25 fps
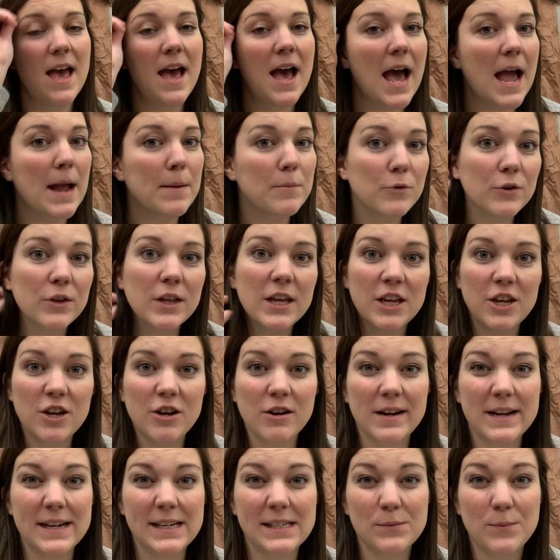I'm really
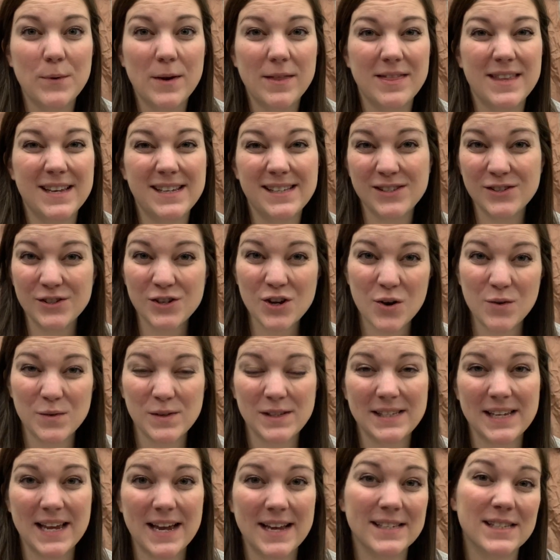curious what this note
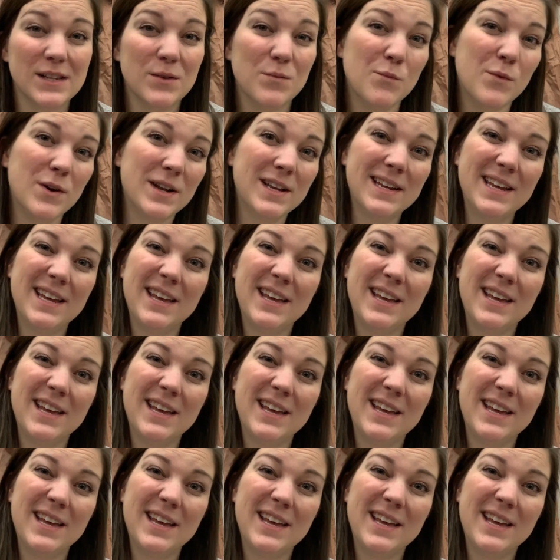says and what